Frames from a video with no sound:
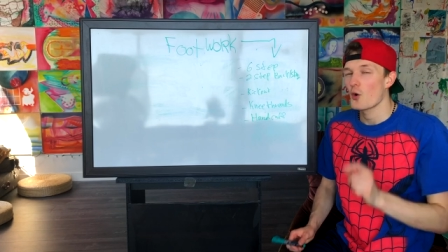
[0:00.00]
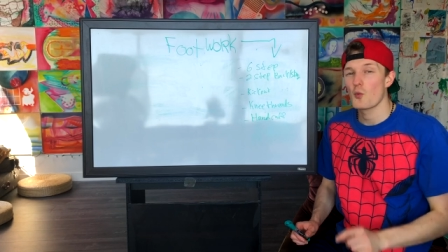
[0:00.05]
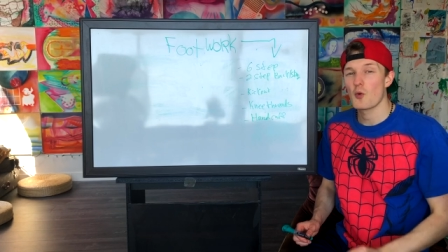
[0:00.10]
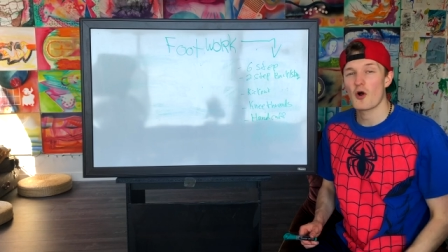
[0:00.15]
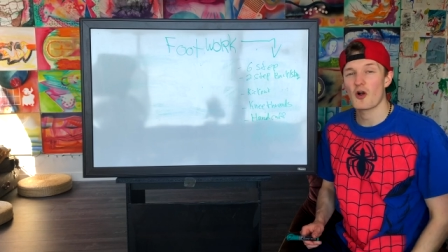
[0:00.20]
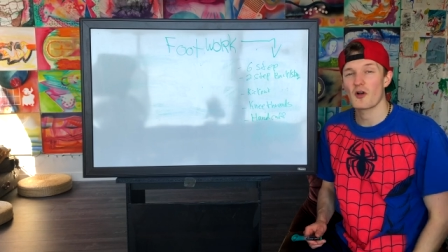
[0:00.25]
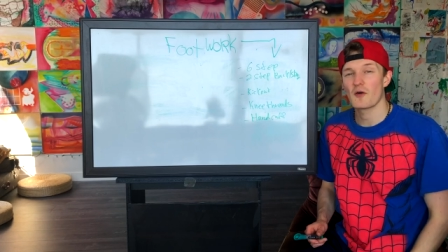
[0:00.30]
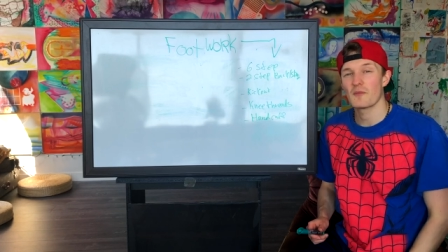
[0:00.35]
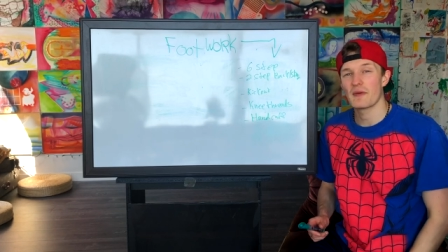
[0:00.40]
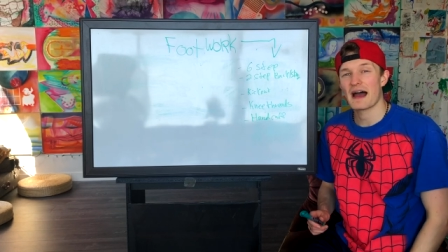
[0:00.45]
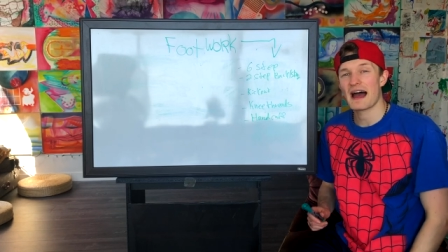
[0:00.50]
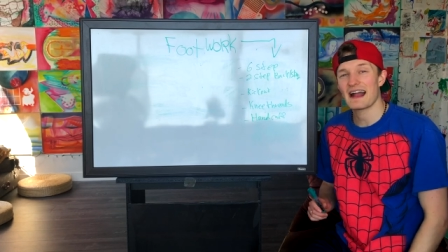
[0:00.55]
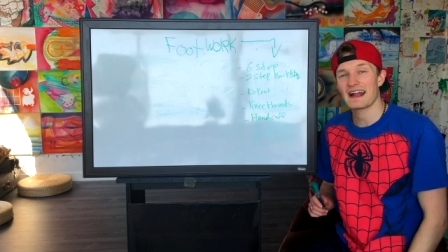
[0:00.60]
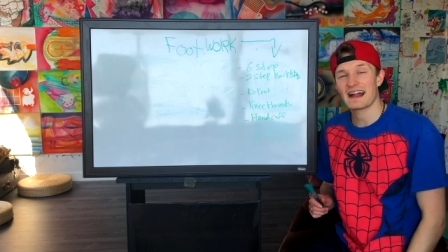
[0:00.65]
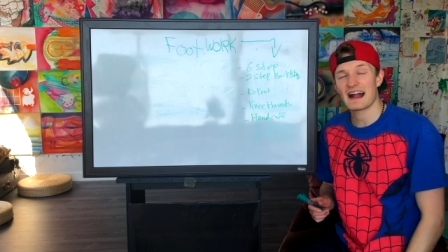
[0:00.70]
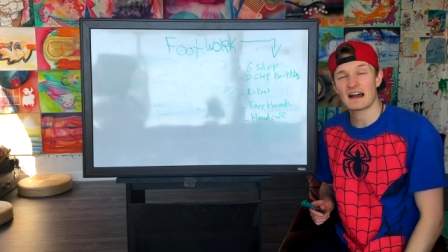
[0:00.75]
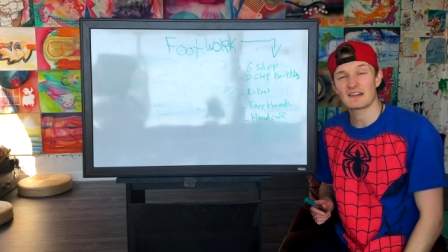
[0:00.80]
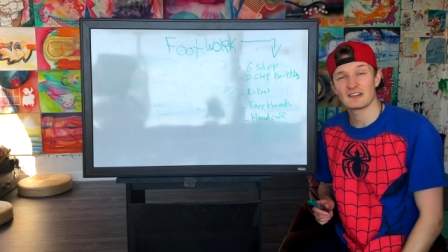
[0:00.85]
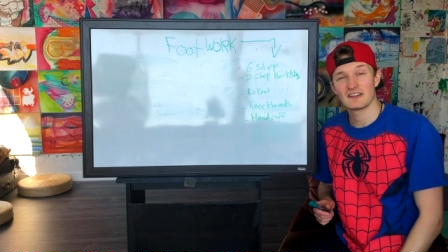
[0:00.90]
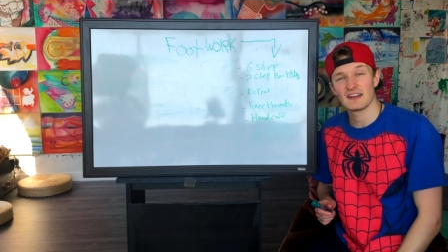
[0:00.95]
Welcome back.
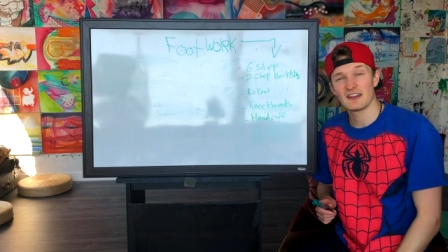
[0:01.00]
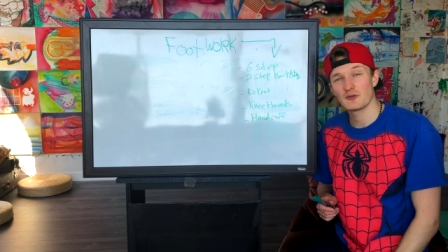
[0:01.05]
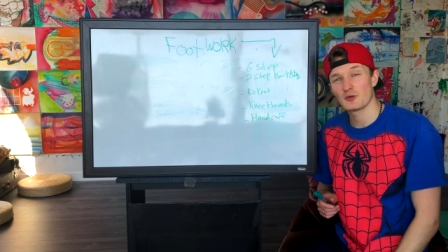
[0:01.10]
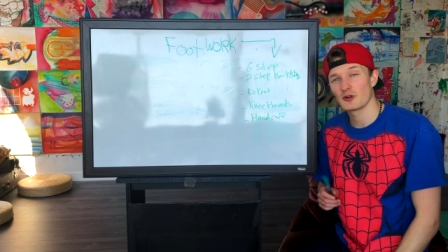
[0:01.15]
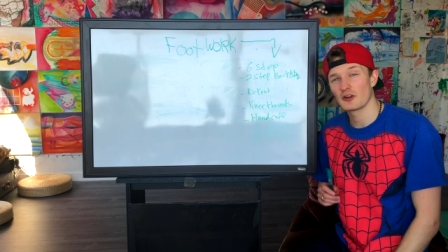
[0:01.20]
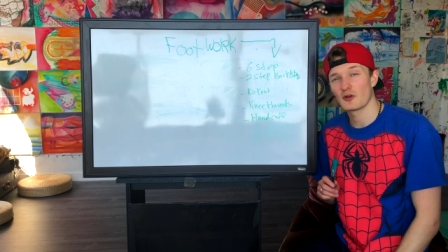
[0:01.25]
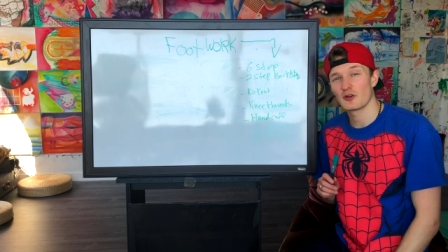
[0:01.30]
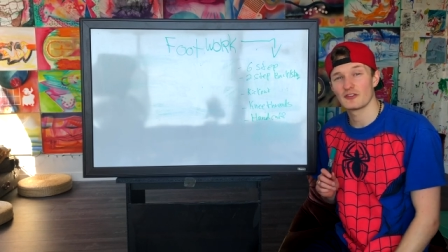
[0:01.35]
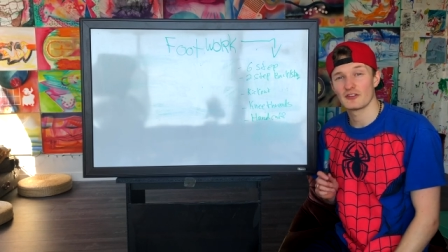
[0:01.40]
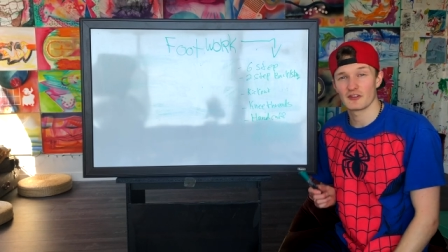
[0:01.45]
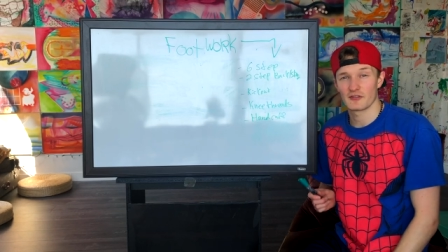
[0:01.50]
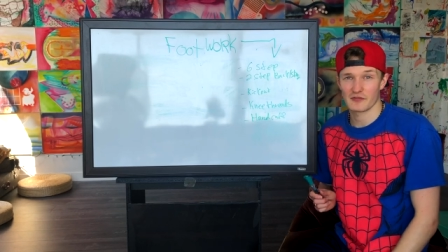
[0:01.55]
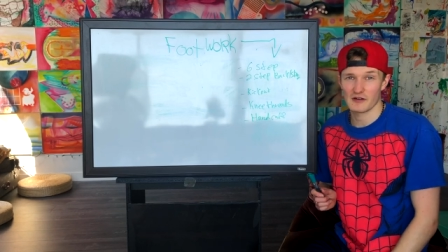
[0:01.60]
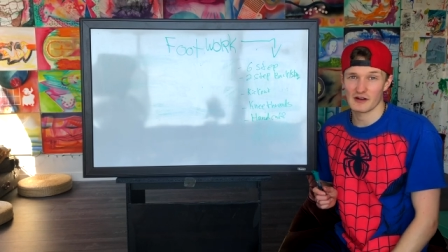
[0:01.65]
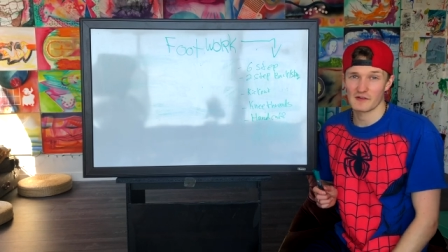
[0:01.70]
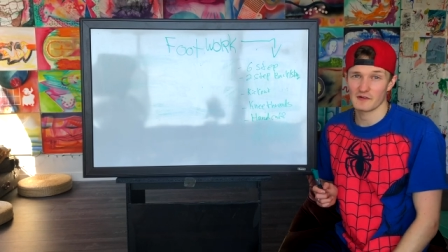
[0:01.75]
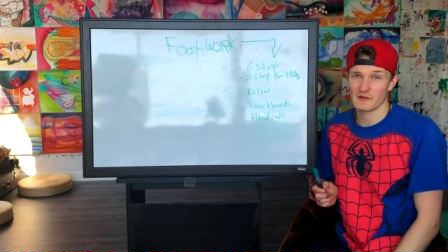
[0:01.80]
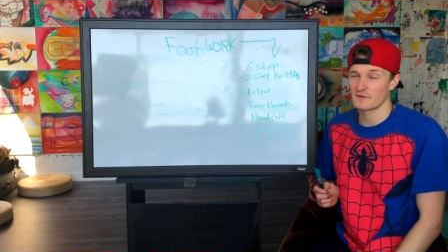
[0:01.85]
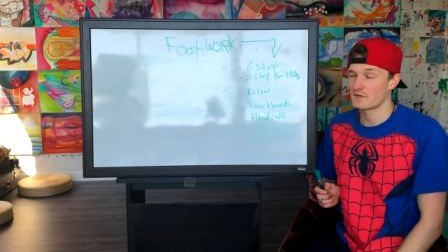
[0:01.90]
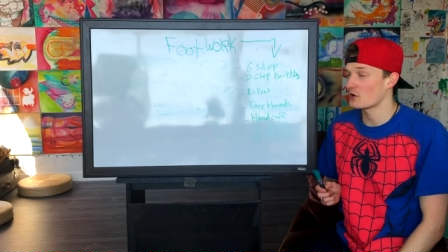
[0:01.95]
After this, we're gonna go to the
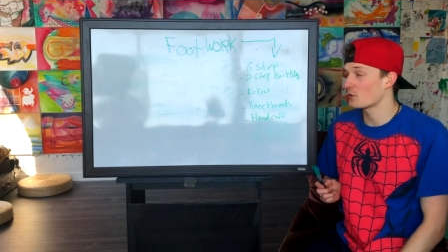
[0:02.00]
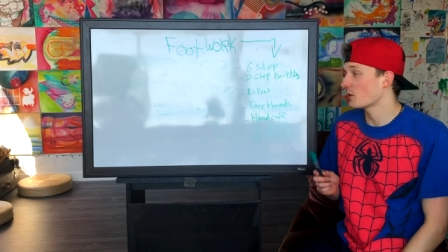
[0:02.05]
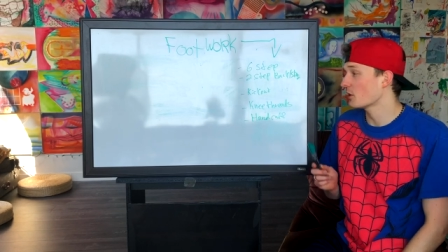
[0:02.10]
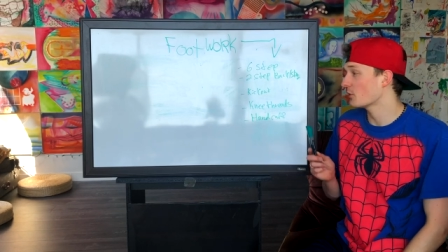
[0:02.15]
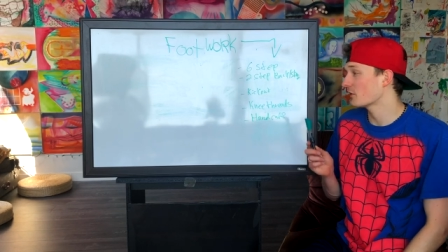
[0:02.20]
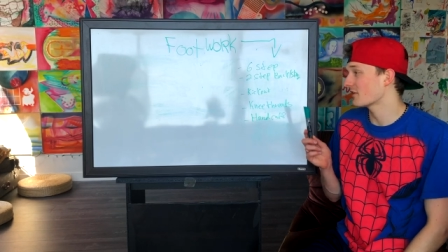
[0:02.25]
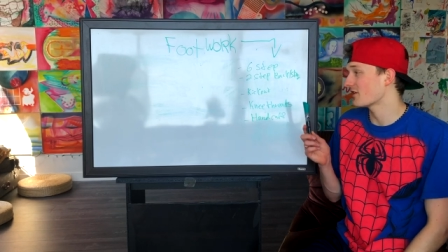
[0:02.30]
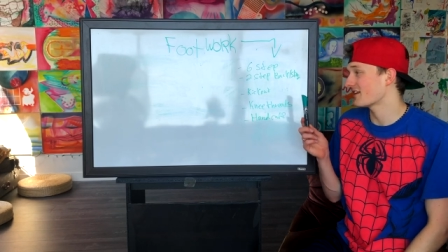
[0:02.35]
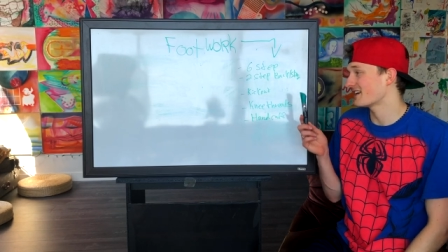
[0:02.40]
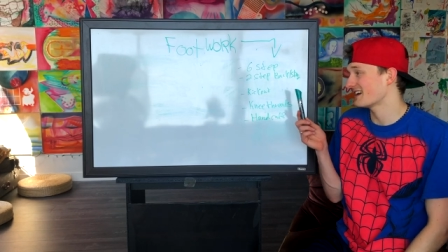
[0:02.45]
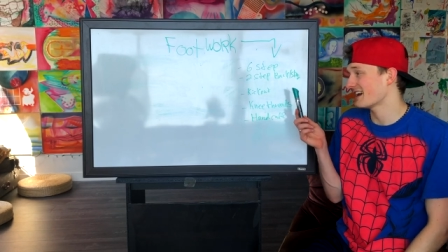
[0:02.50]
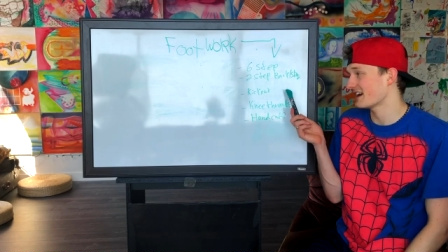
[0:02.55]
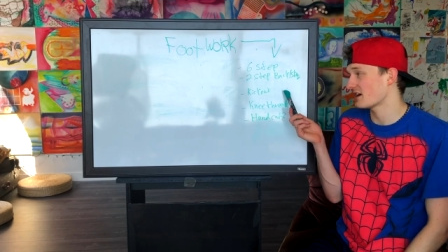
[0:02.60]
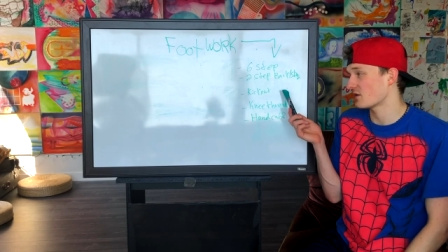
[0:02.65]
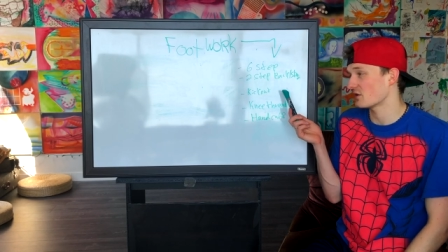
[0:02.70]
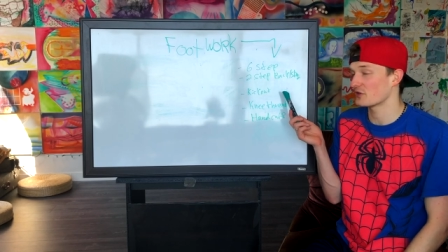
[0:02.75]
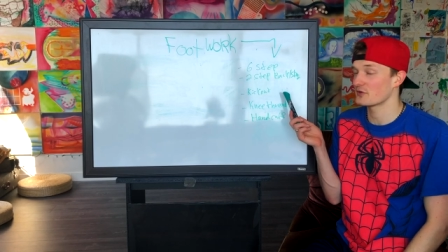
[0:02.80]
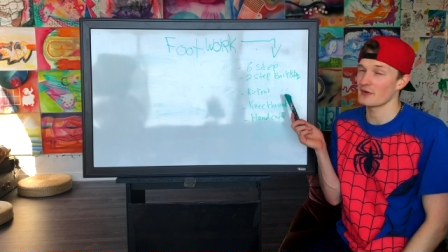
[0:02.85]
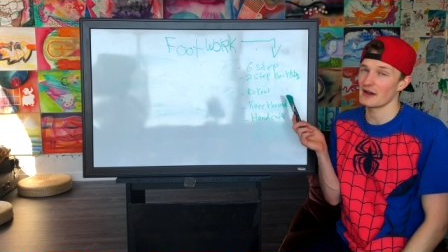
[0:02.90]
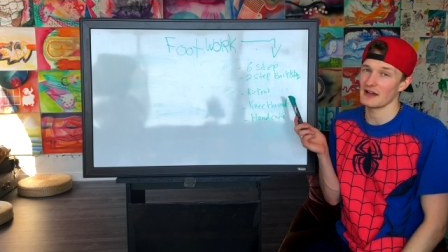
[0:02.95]
front of our footwork with our kick-out